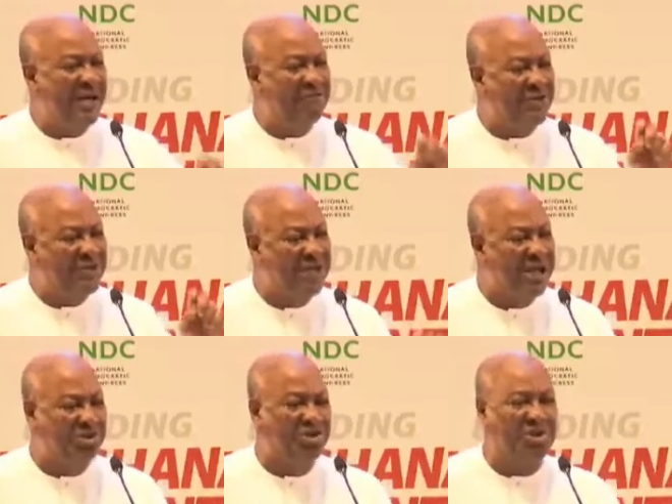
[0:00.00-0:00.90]
have risen
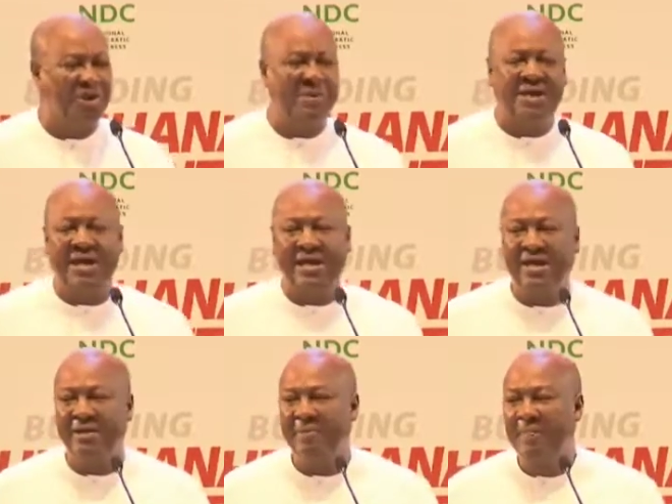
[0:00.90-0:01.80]
astronomically